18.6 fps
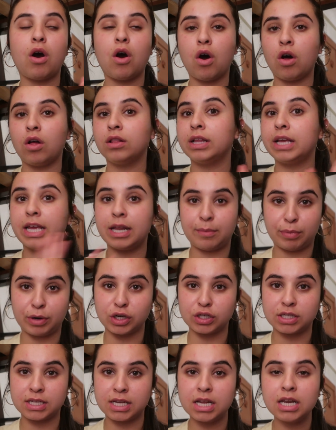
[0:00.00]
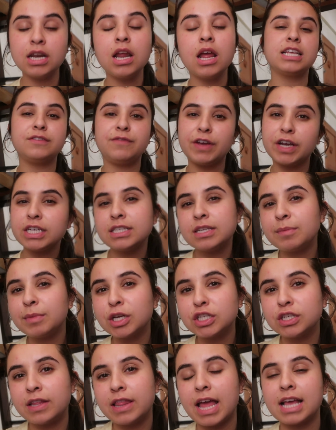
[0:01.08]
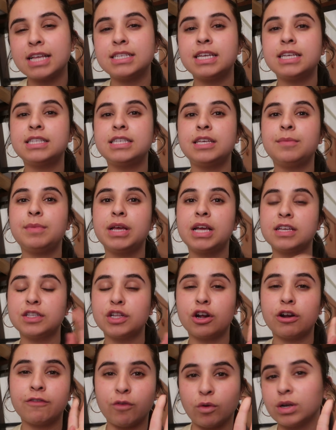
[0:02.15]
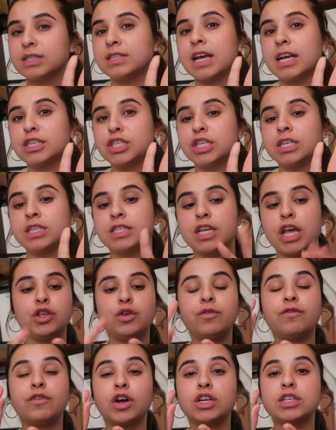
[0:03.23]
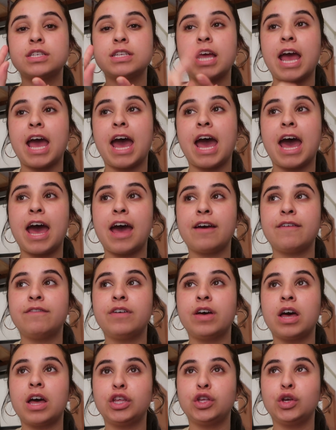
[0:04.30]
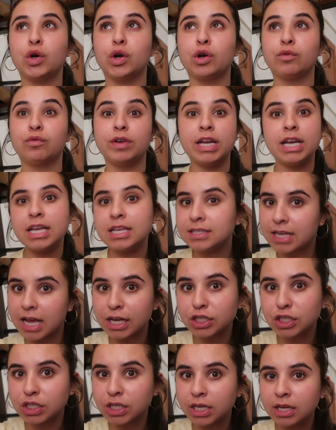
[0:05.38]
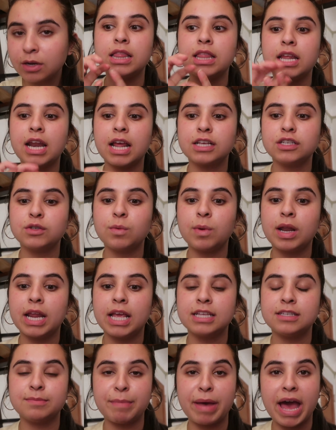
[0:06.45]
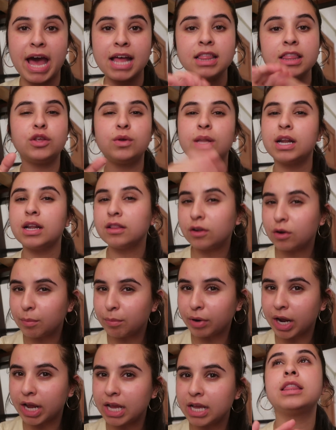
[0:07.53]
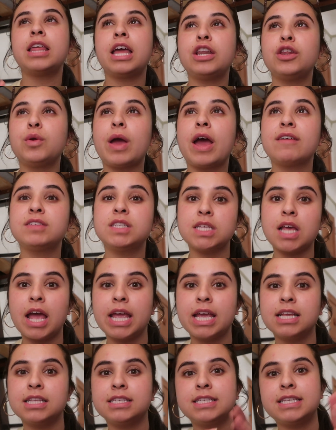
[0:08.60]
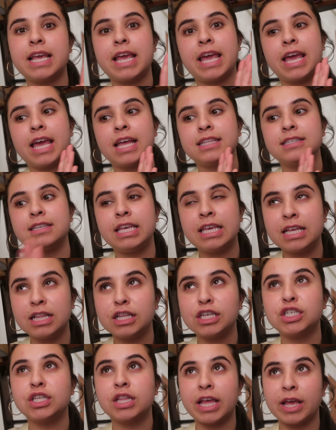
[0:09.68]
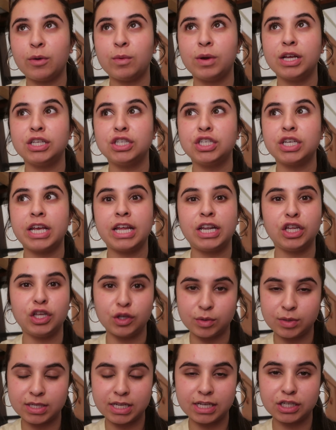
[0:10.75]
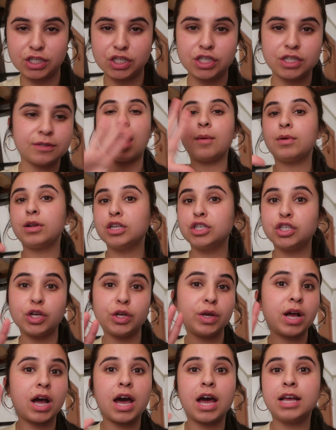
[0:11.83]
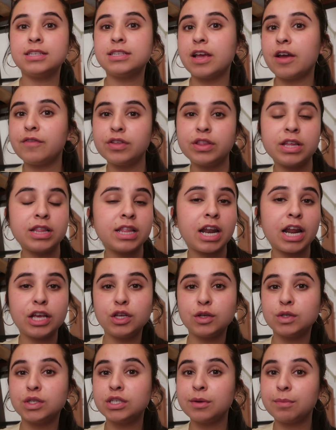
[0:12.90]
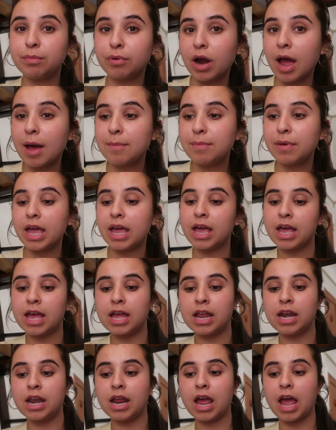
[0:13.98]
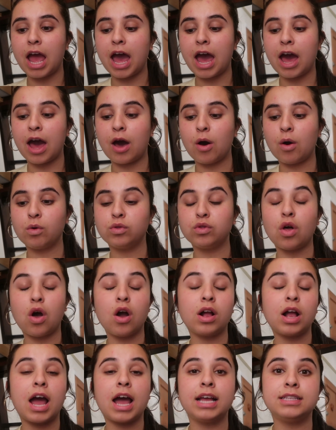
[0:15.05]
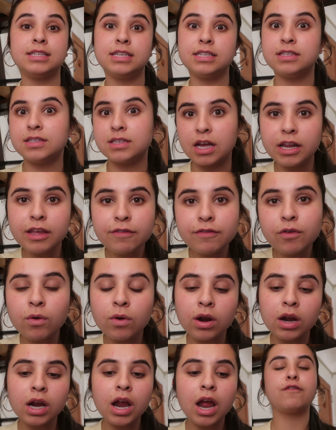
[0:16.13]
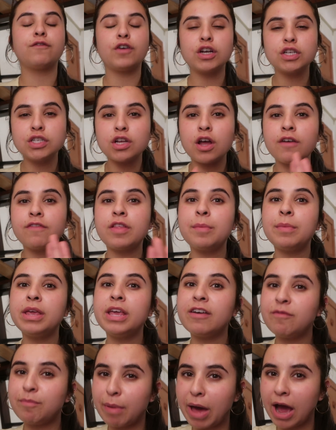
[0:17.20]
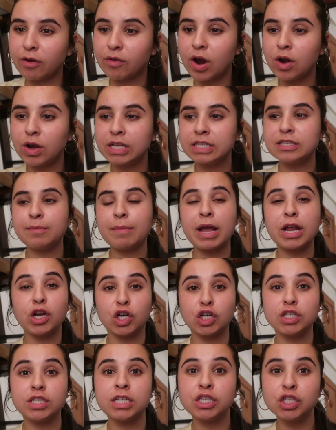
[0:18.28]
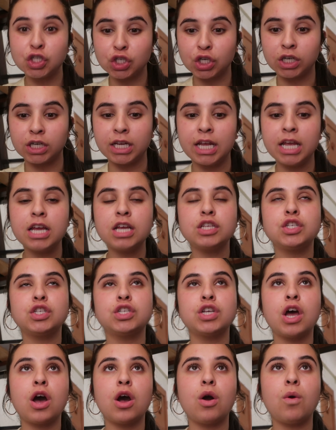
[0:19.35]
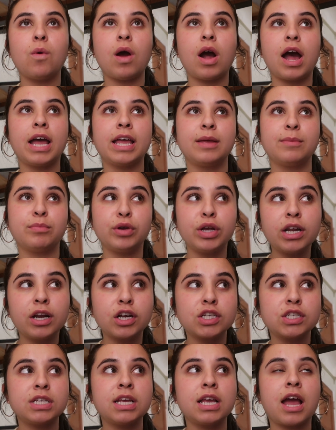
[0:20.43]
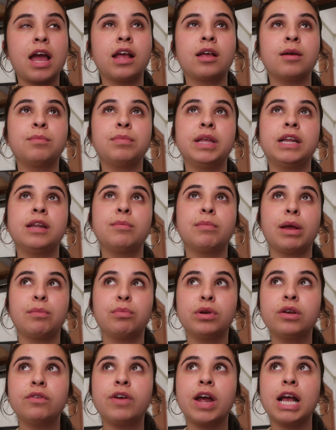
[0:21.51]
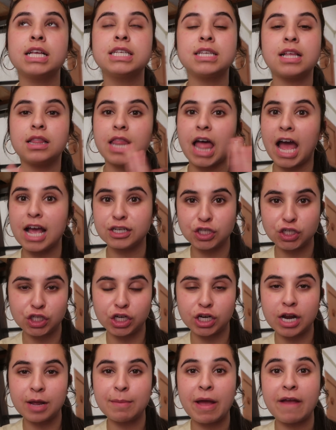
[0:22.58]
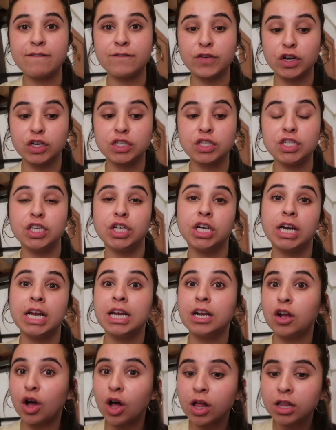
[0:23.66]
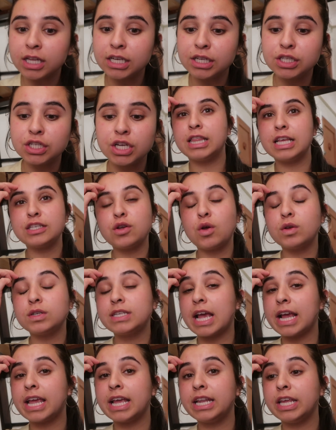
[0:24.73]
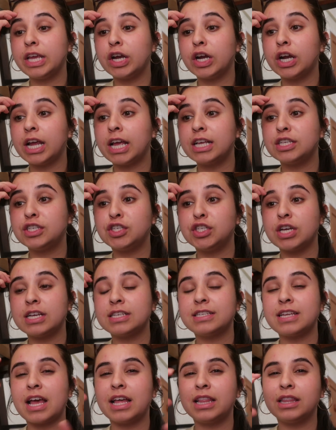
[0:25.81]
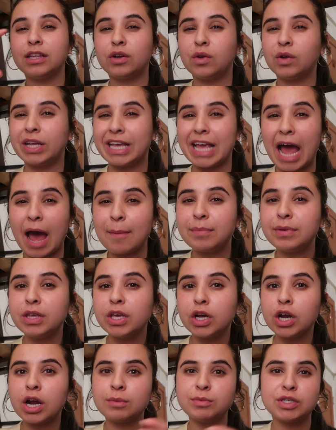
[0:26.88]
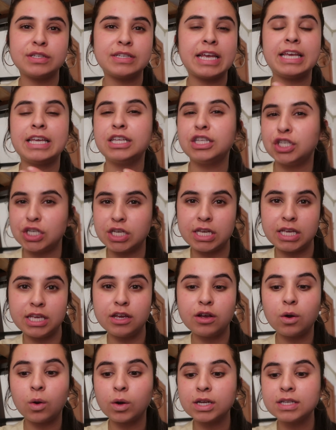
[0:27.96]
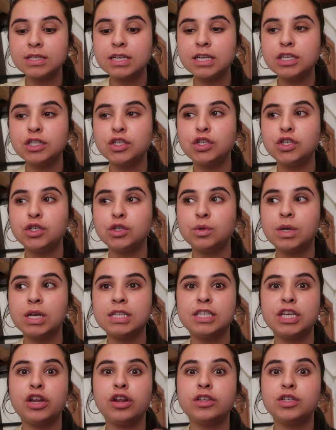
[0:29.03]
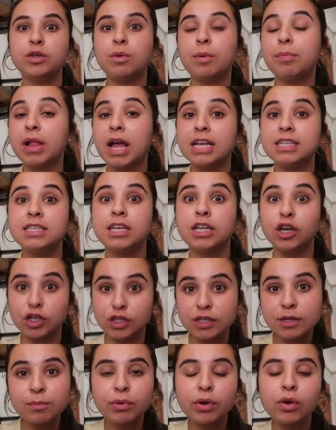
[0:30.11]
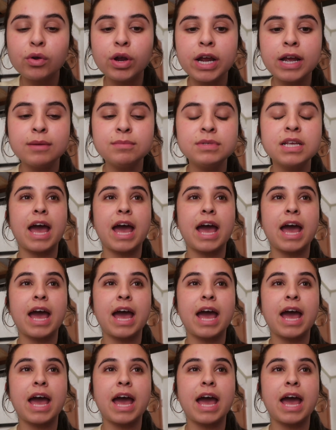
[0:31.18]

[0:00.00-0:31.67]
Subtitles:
all in person. It's very similar to the SAT because there are 4 sections. You first have your reading section, the next one is math, you get a little break, then you have science and English language and usage. I'm going to show you guys everything that I used to prep and how long I did study for. First off, let me give background into my nursing journey. So I am pre-nursing. I completed my prereqs last year in my first year in college. This whole second year is just a little gap year. I'm just taking GE courses to continue to apply to nursing programs.